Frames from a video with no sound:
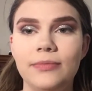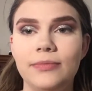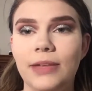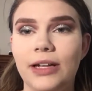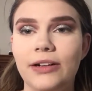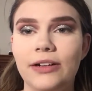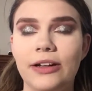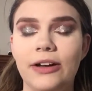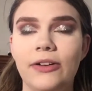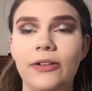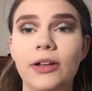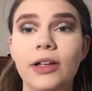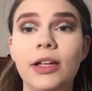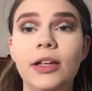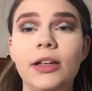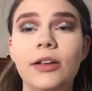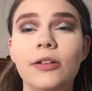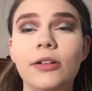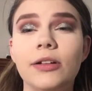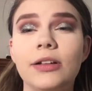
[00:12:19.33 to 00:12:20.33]
I don't know.
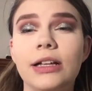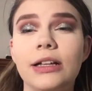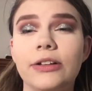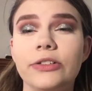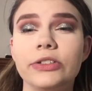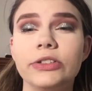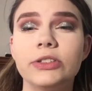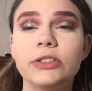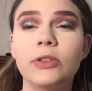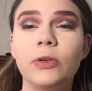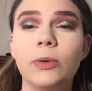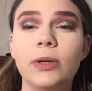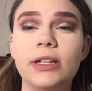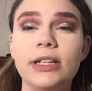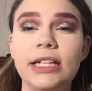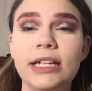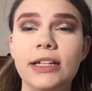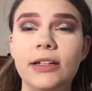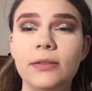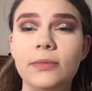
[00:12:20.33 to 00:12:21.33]
You wanna look like you're
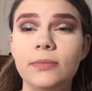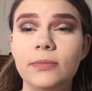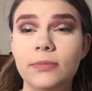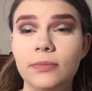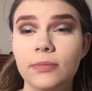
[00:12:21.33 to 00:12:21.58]
squinting.